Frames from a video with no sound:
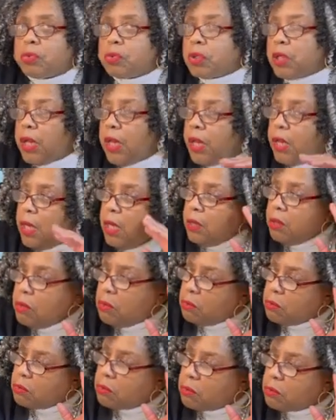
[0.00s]
Can't hear
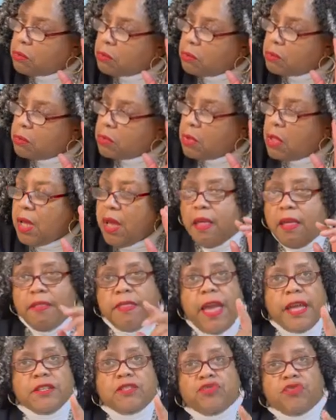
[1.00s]
you.
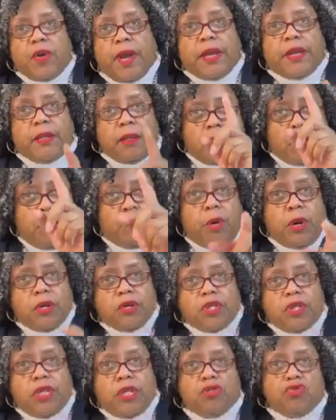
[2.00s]
That's right, the
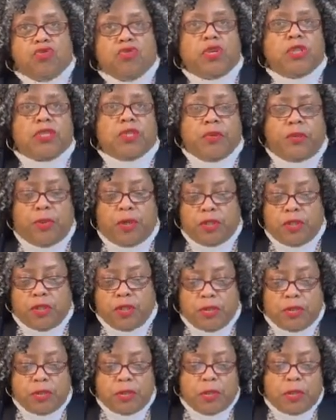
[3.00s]
person that draws the
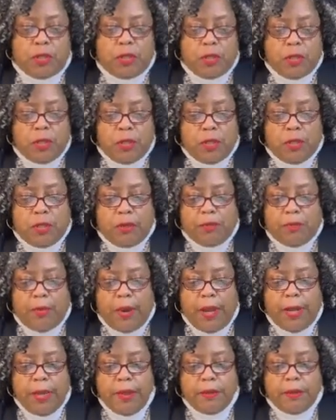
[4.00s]
pictures,
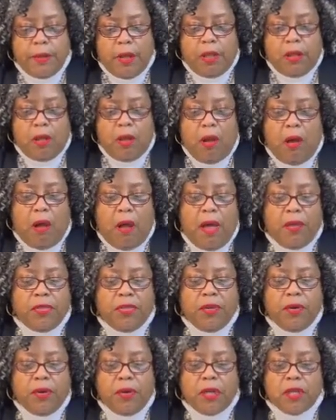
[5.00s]
right? And the
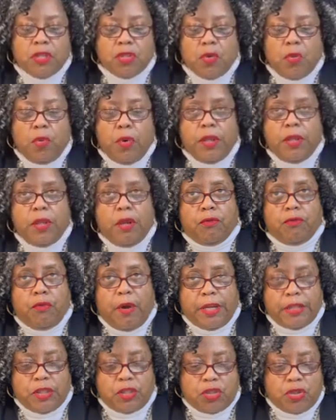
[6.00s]
author is the one that
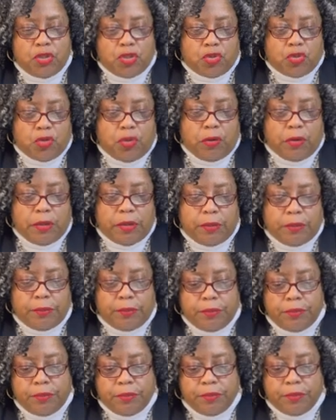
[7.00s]
writes the story
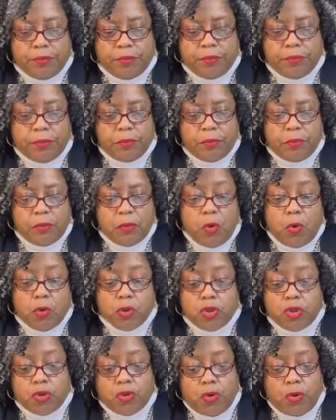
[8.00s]

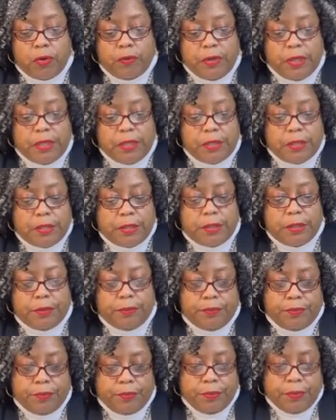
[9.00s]
or stories.
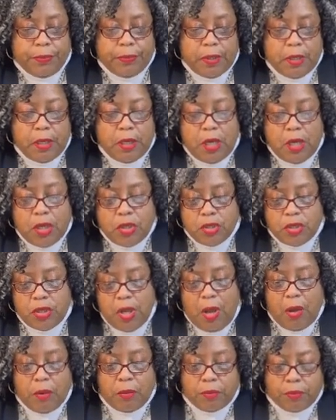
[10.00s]

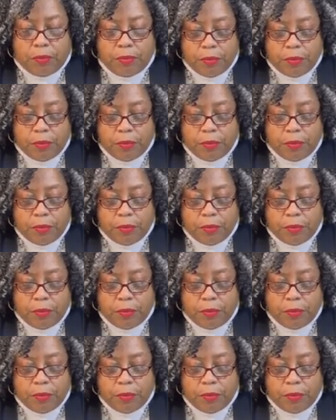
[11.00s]
So,